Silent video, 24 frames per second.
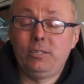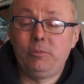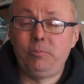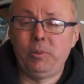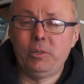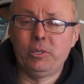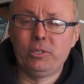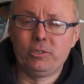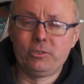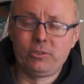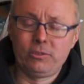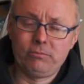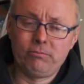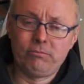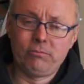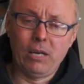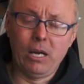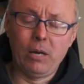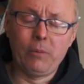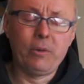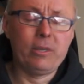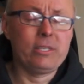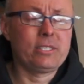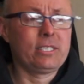build,
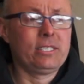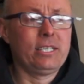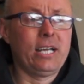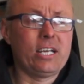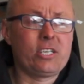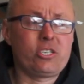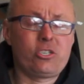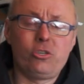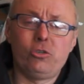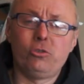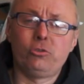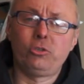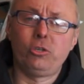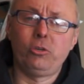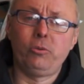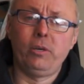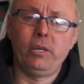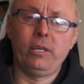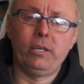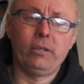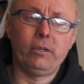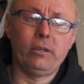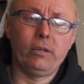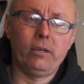I went to night school doing